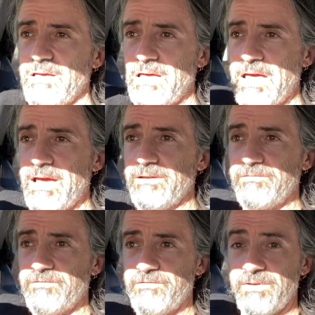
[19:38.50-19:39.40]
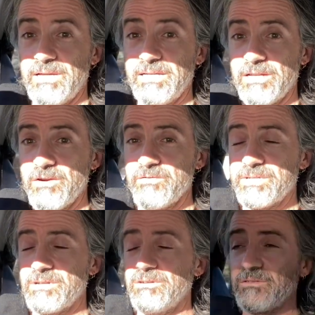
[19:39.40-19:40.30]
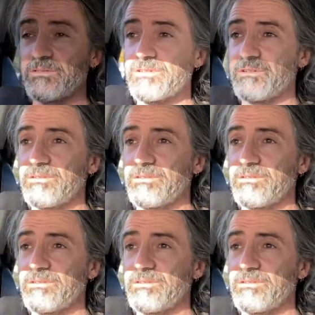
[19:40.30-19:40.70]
had fairly low results.